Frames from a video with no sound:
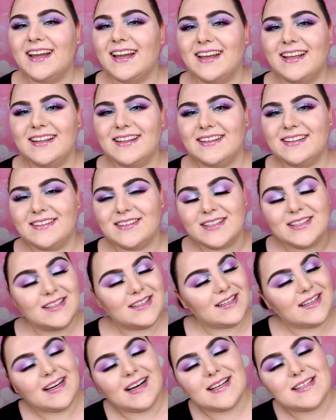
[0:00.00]
And
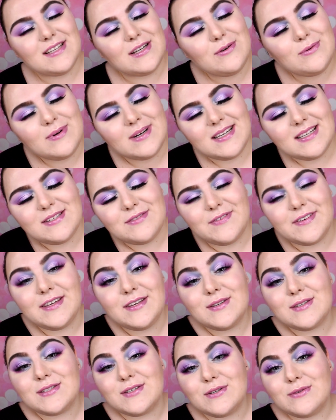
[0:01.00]
as always,
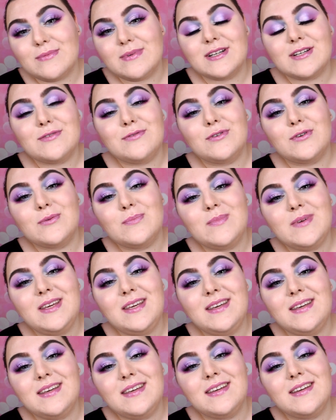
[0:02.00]
thank you so much for
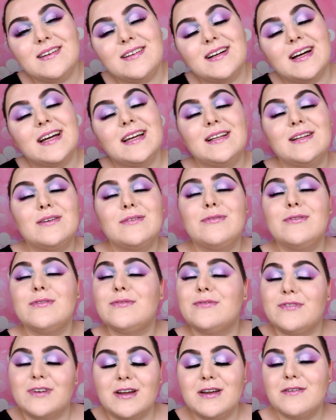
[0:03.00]
being here. I love
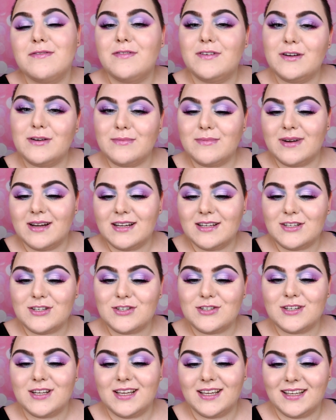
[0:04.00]
you very
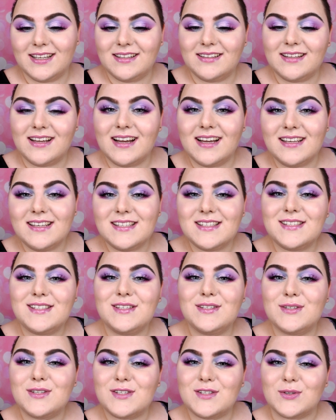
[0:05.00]
much and I
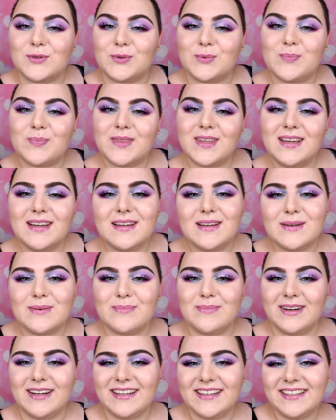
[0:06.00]
see you soon.
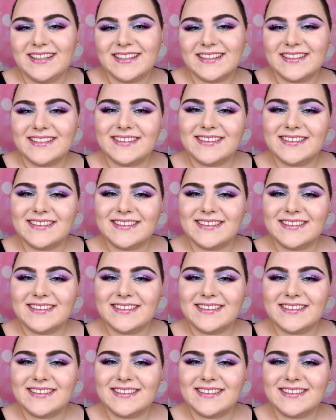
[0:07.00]
Bye.